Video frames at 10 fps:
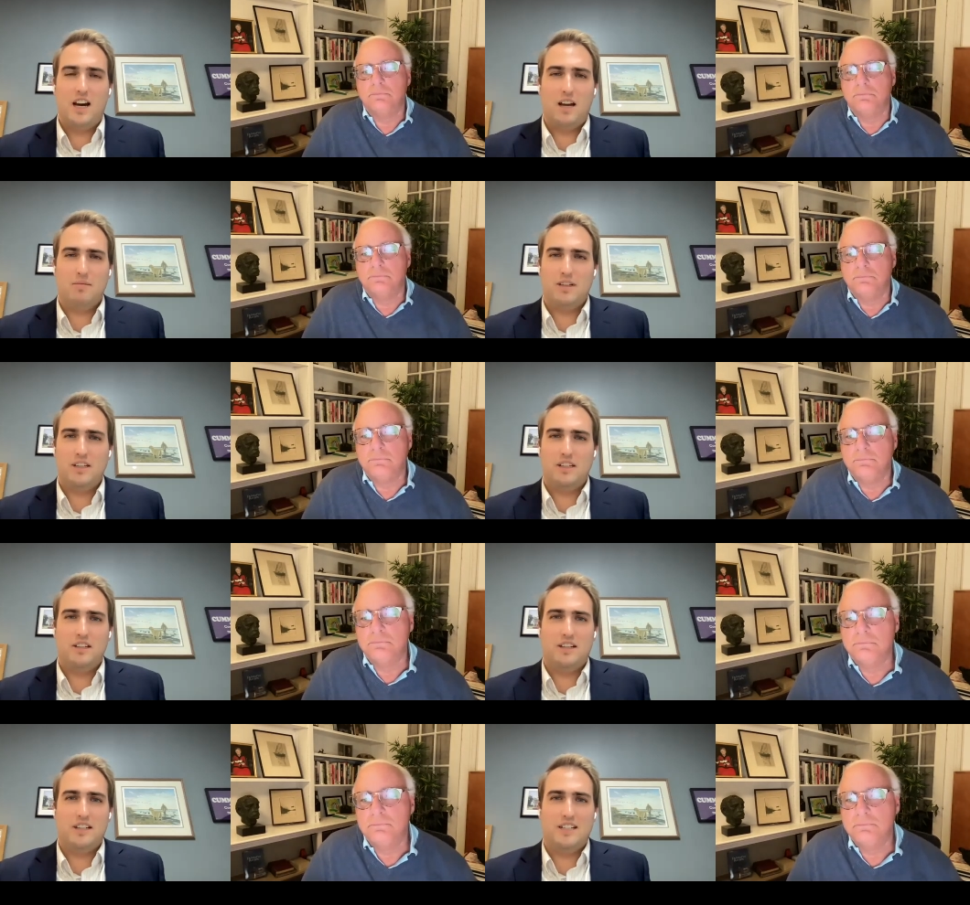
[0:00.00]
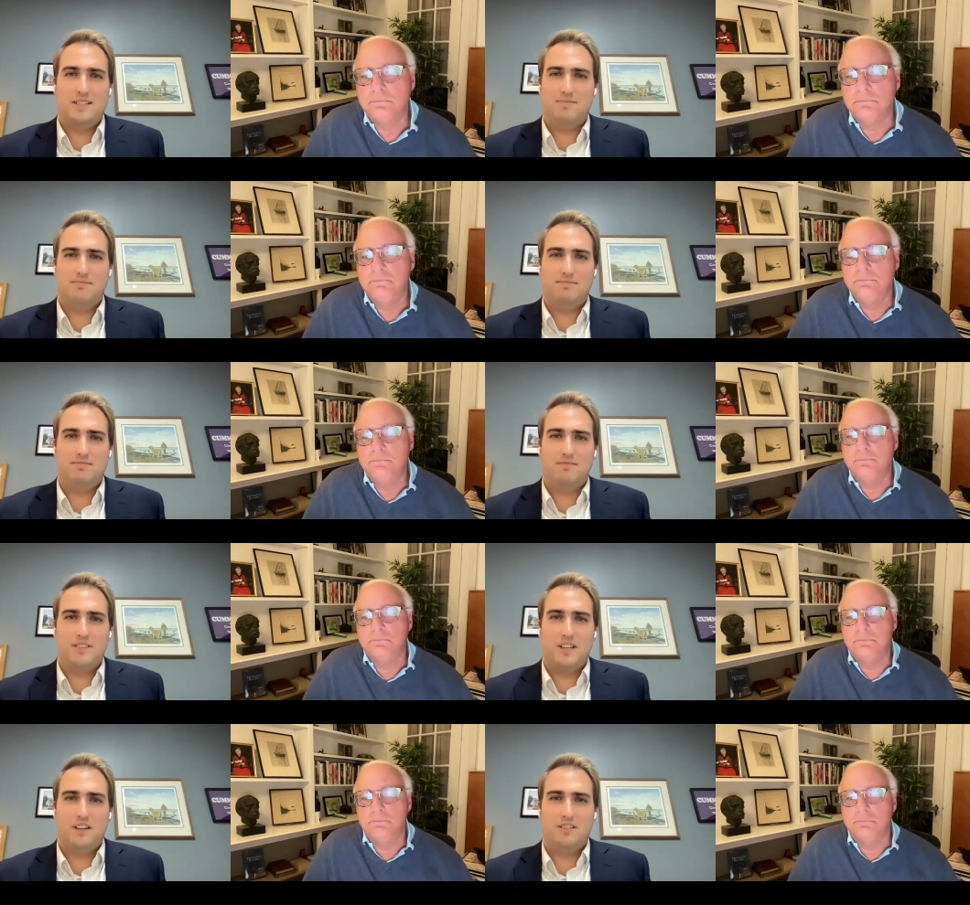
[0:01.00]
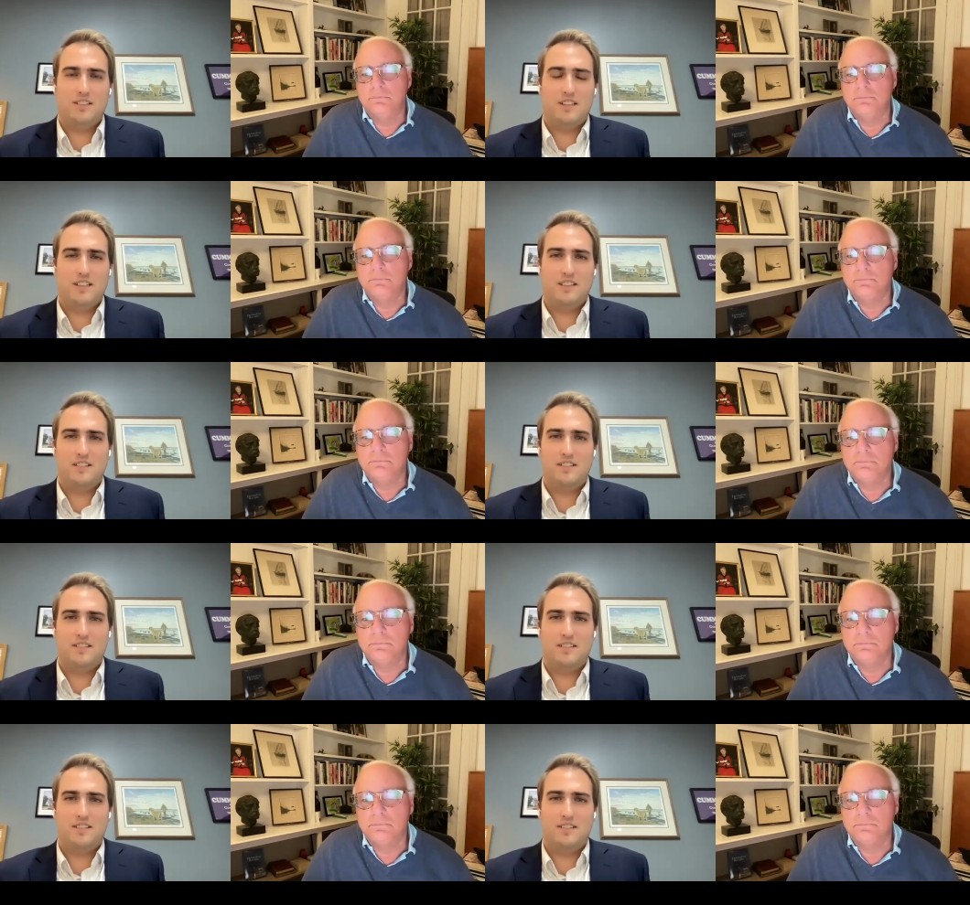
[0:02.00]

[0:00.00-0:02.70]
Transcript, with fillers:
Speaker 1: I mean, um, you know, the